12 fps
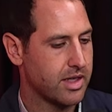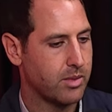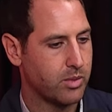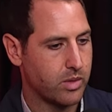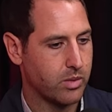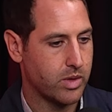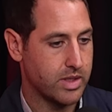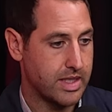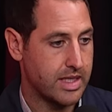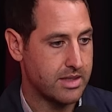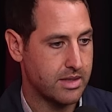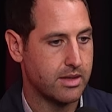them were, were
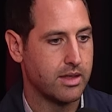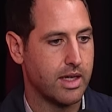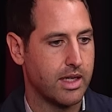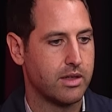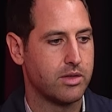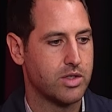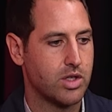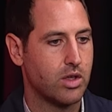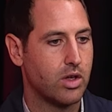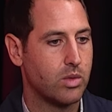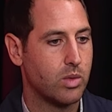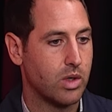decent, and
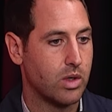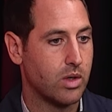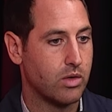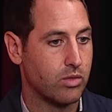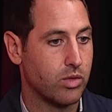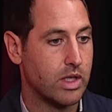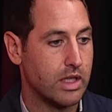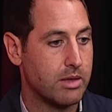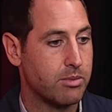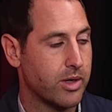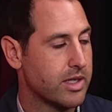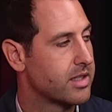Geelong were really
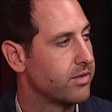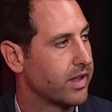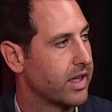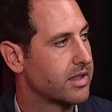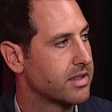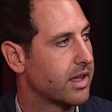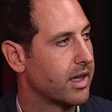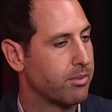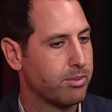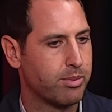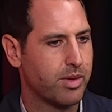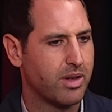impressive against them.
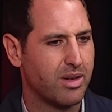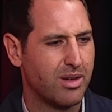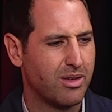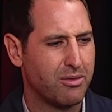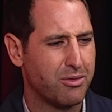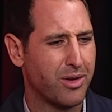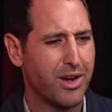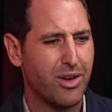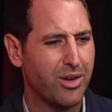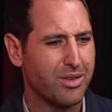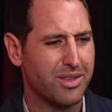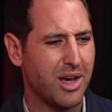Yeah, but
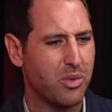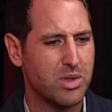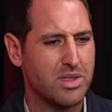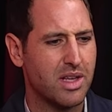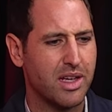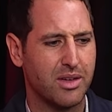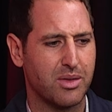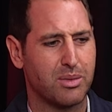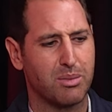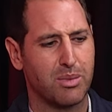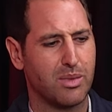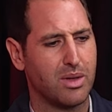Frio, that was like,
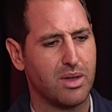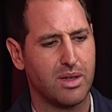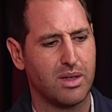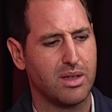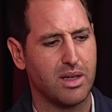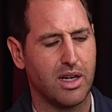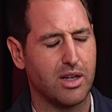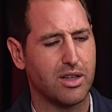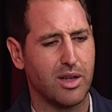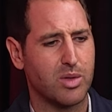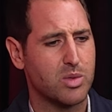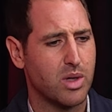I
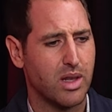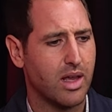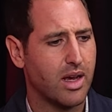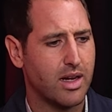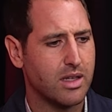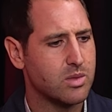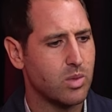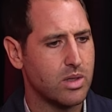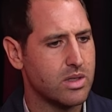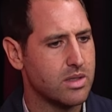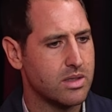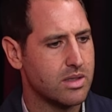don't. That was one of the hardest
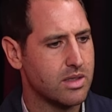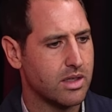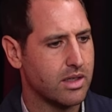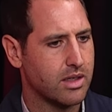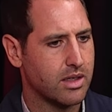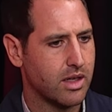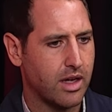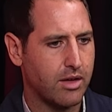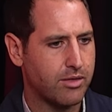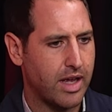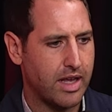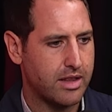watches that
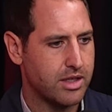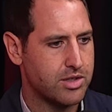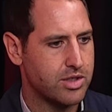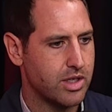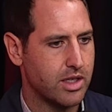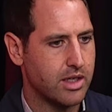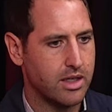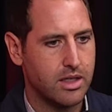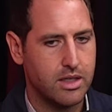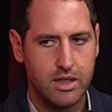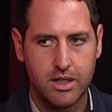I've had this year.